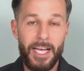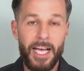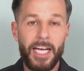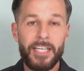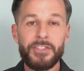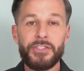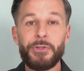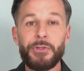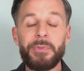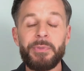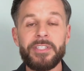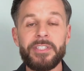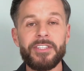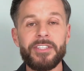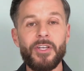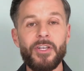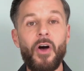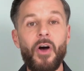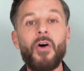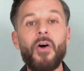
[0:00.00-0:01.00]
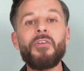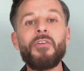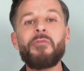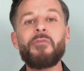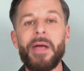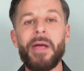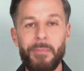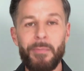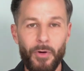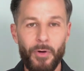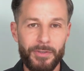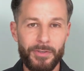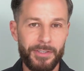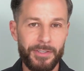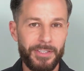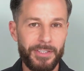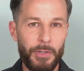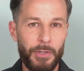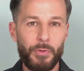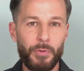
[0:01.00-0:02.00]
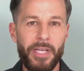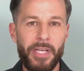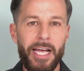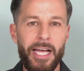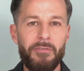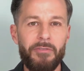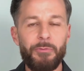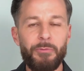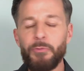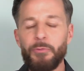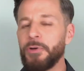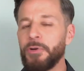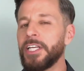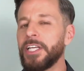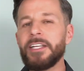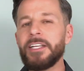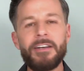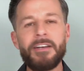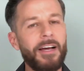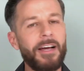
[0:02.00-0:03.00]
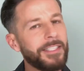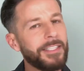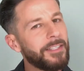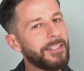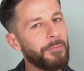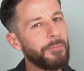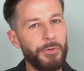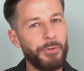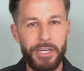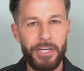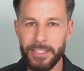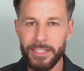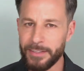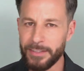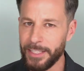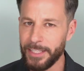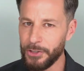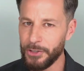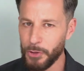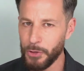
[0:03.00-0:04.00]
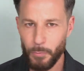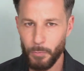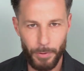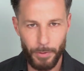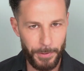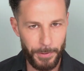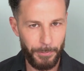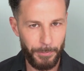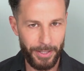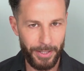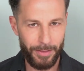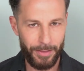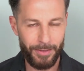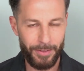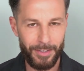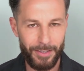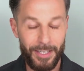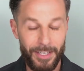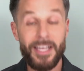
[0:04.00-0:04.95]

assuming that all of my models, they would have really nice and pretty skin to work with.